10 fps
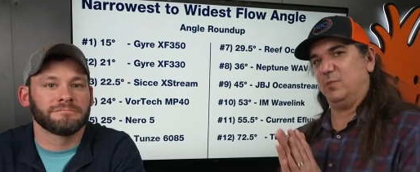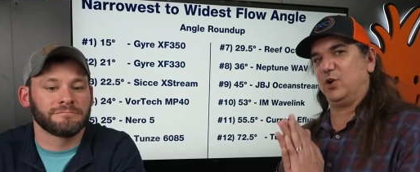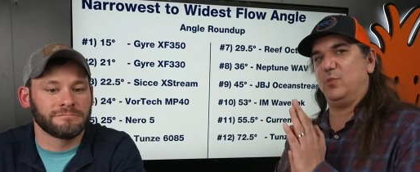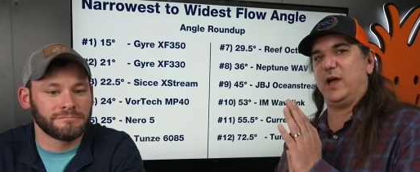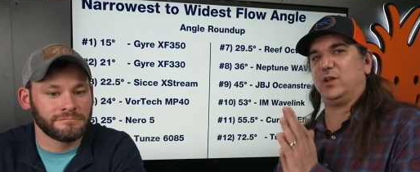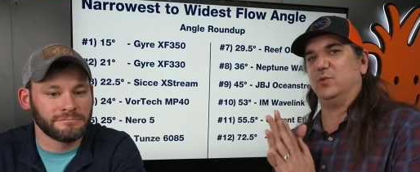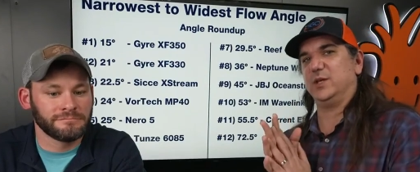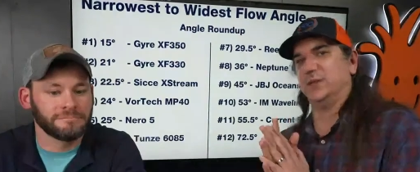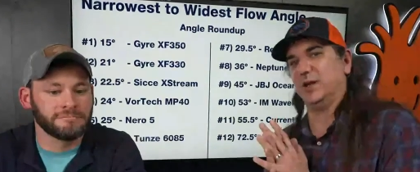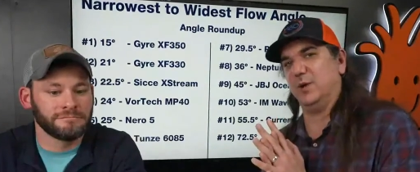Speaker 1: gonna go back and
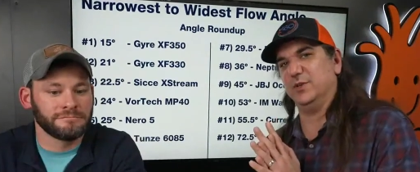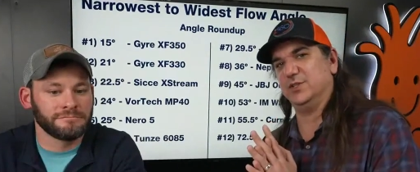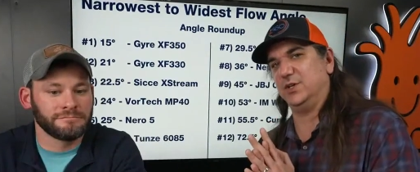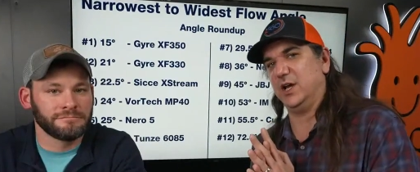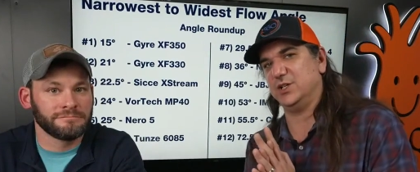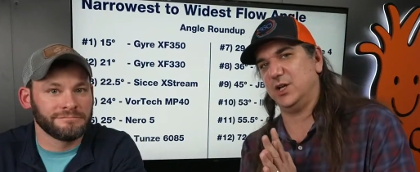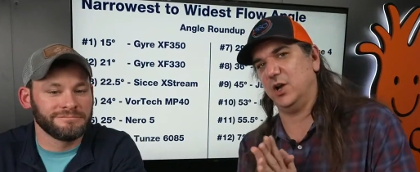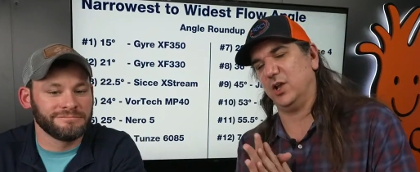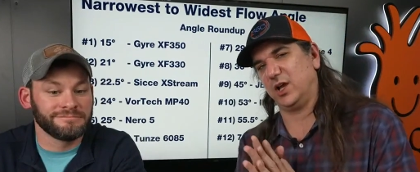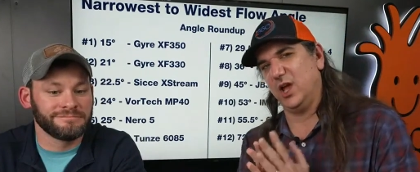read the comments. So you guys
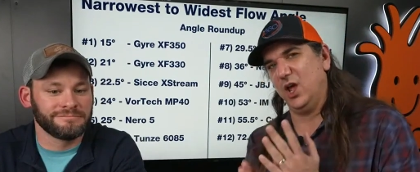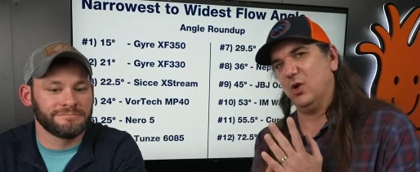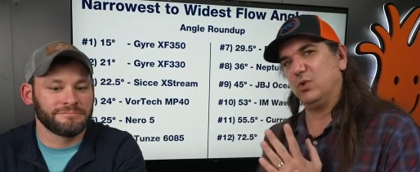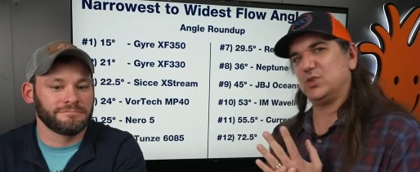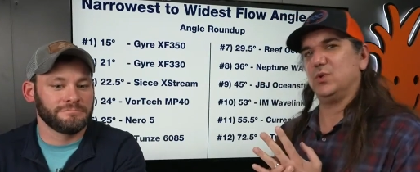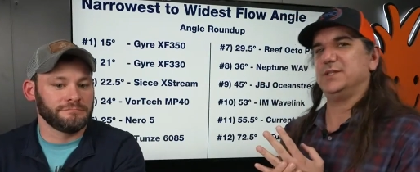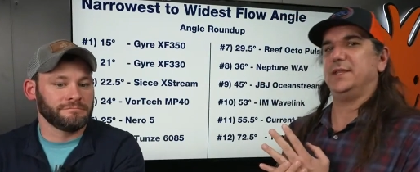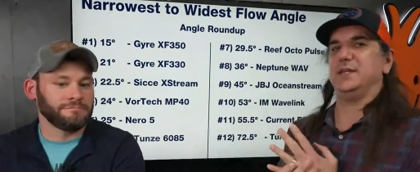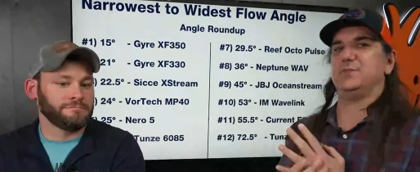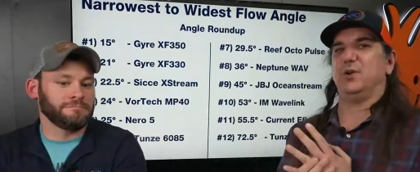share like, which ones
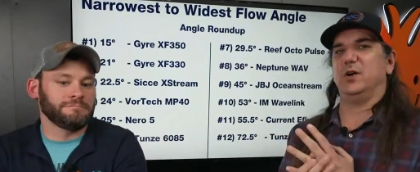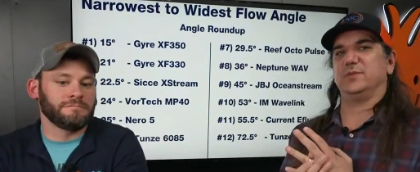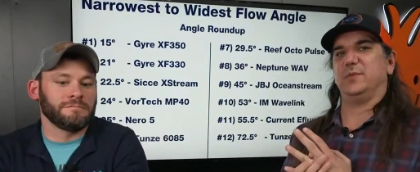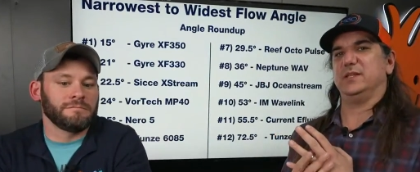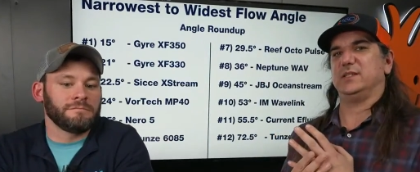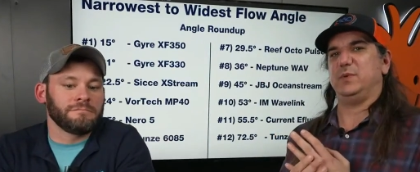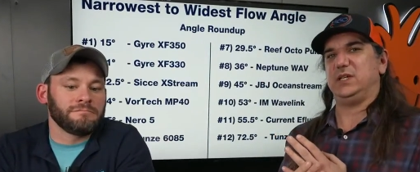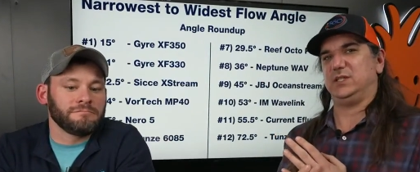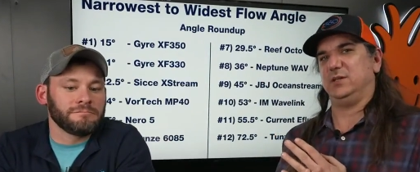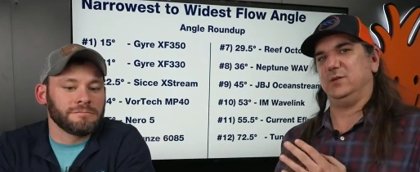of these pumps, man,
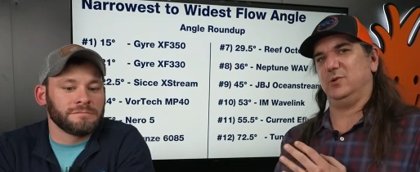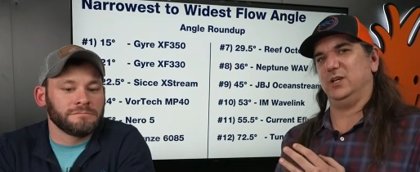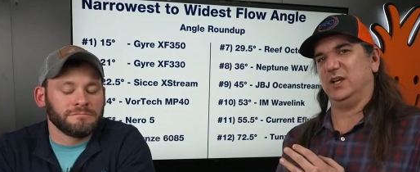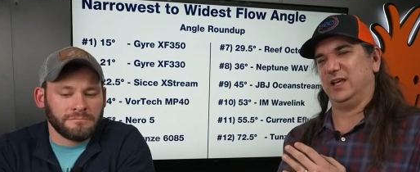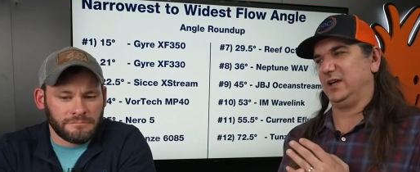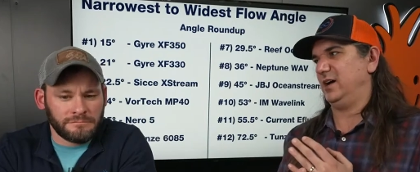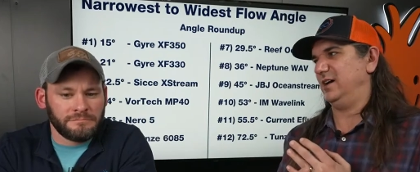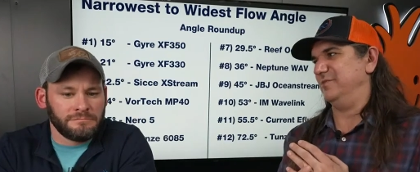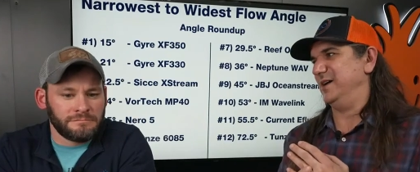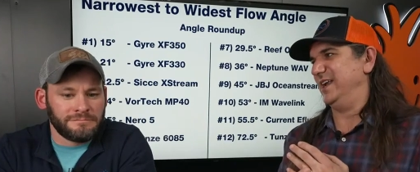speak to you? And you're like,
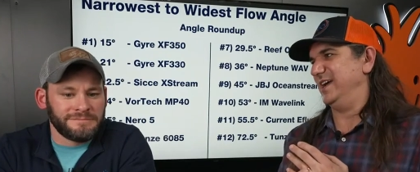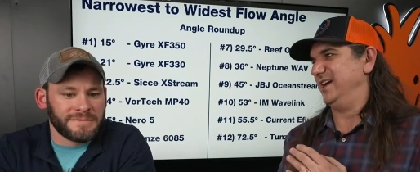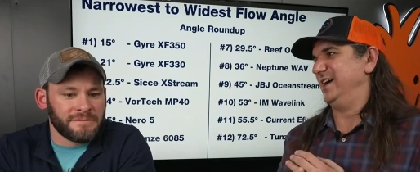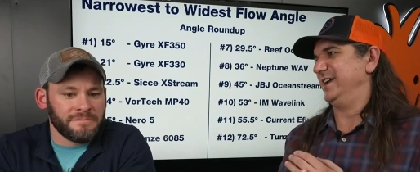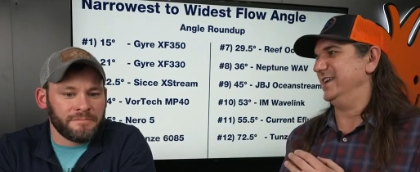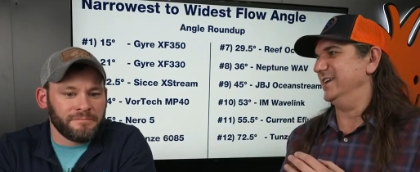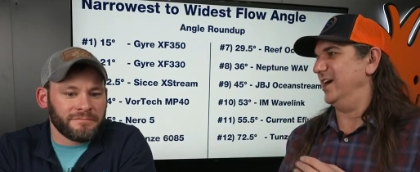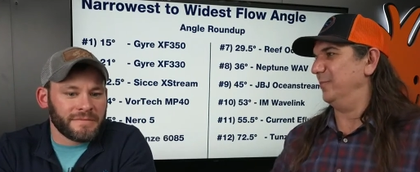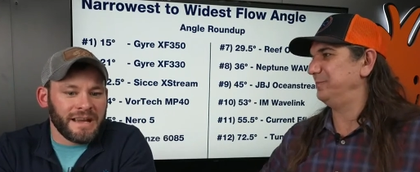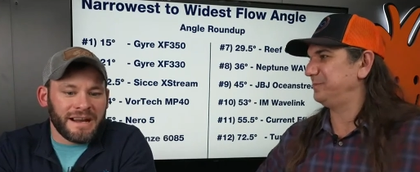ah, oh, man, I, I, get it
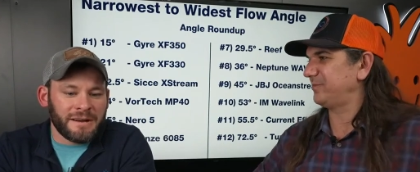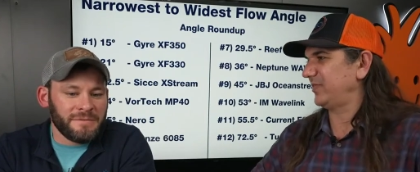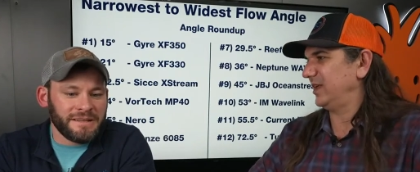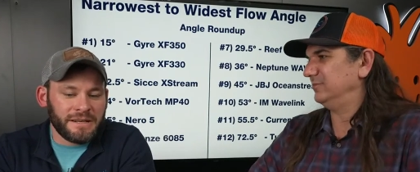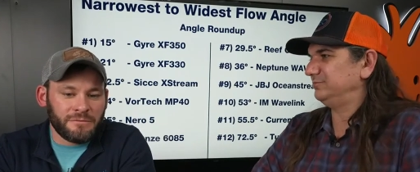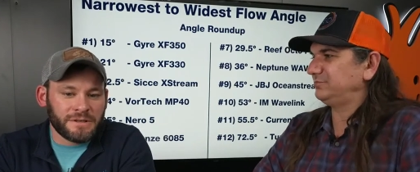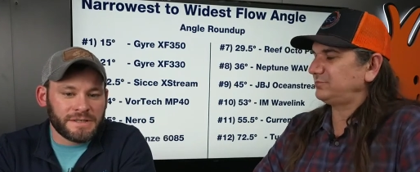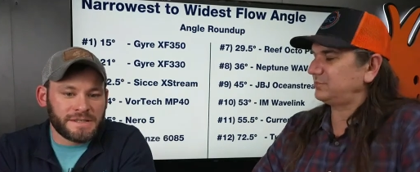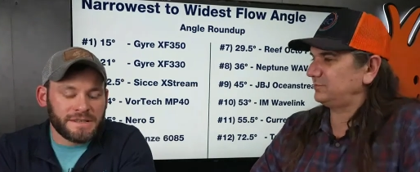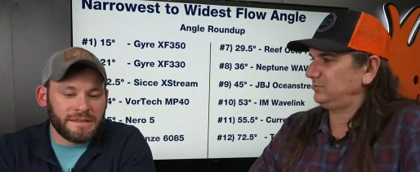now.
Speaker 2: I mean, there
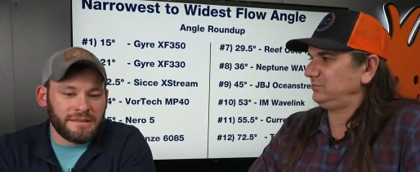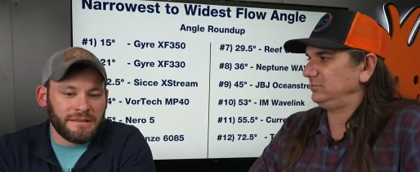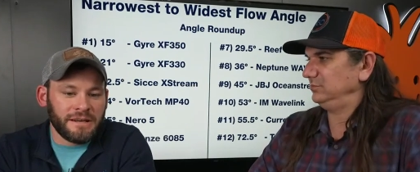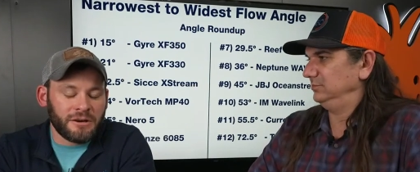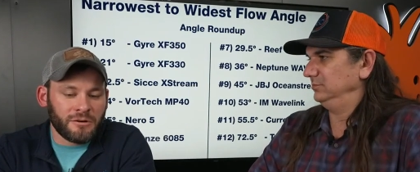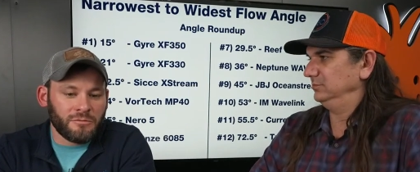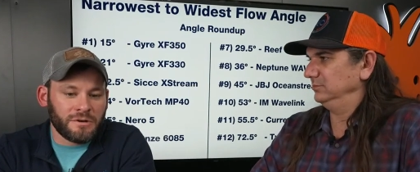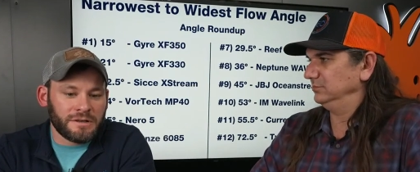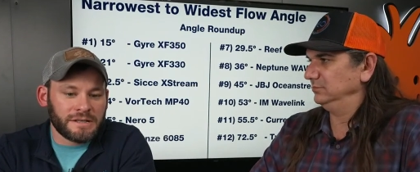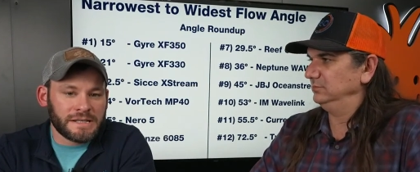was there
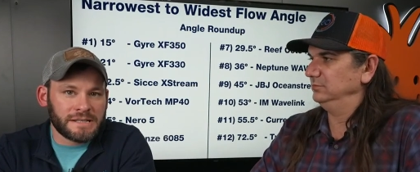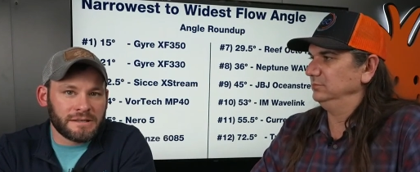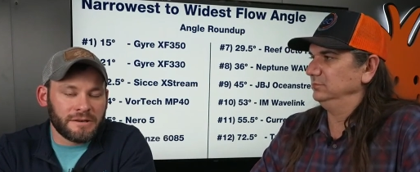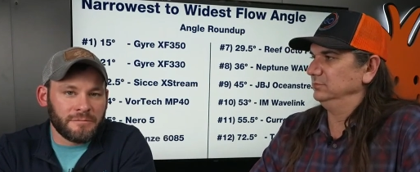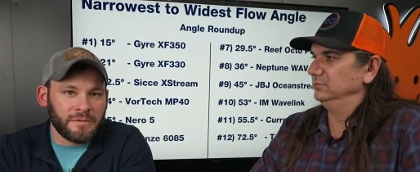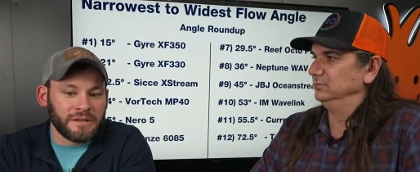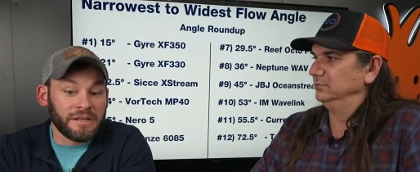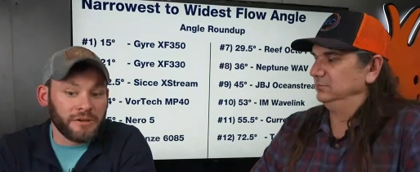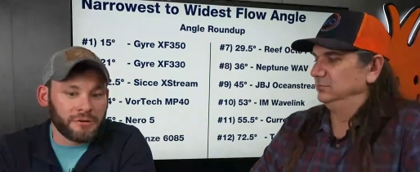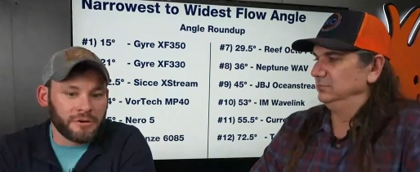was um, the
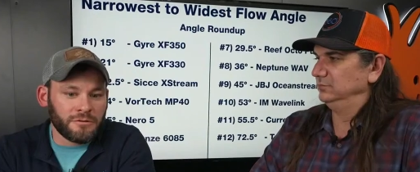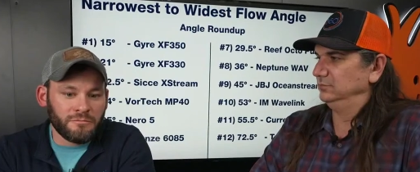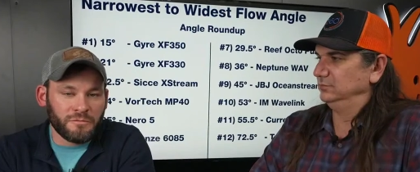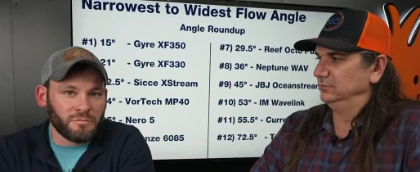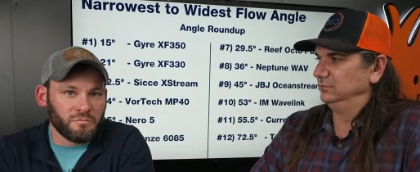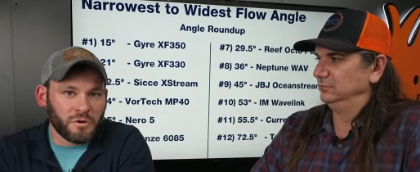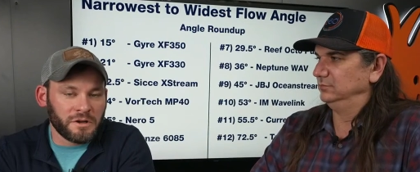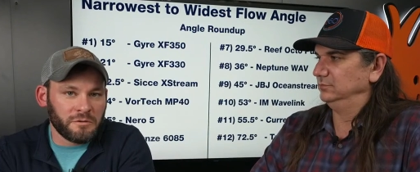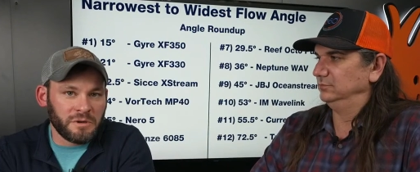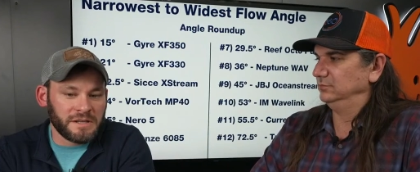Nero, one
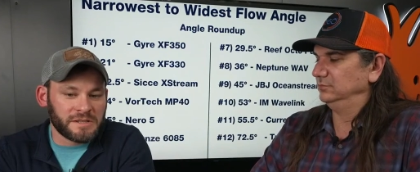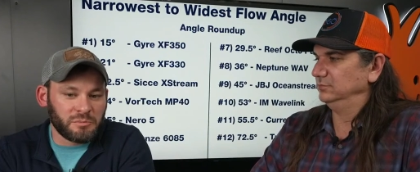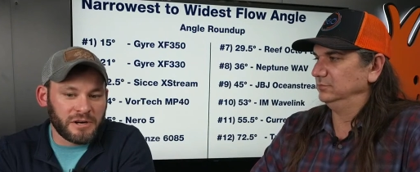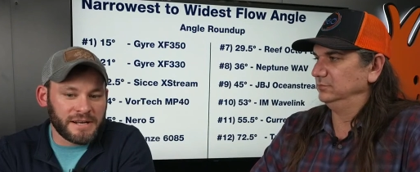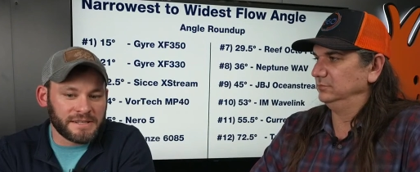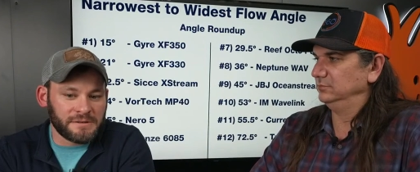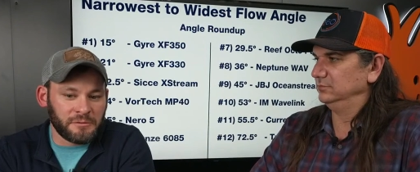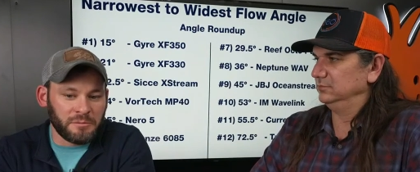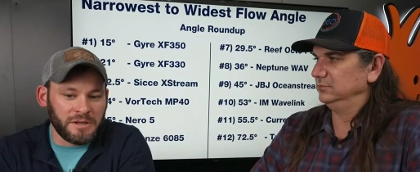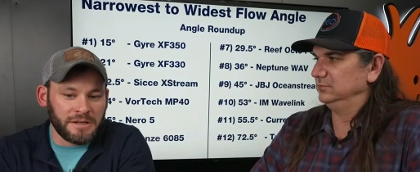of the biggest surprises
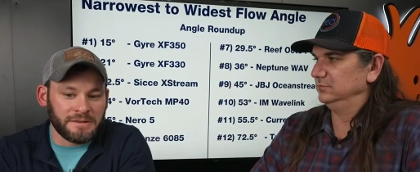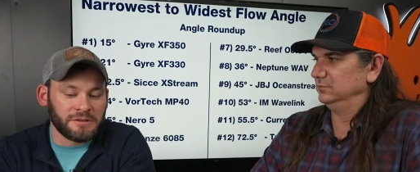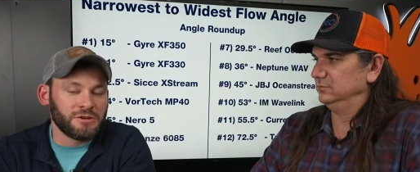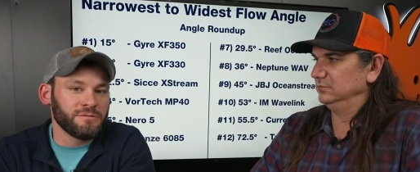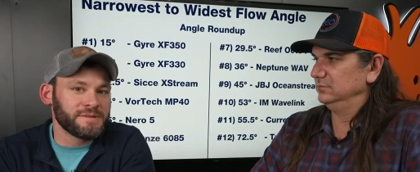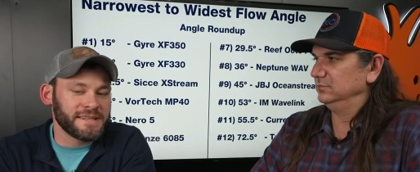for me. The Tunze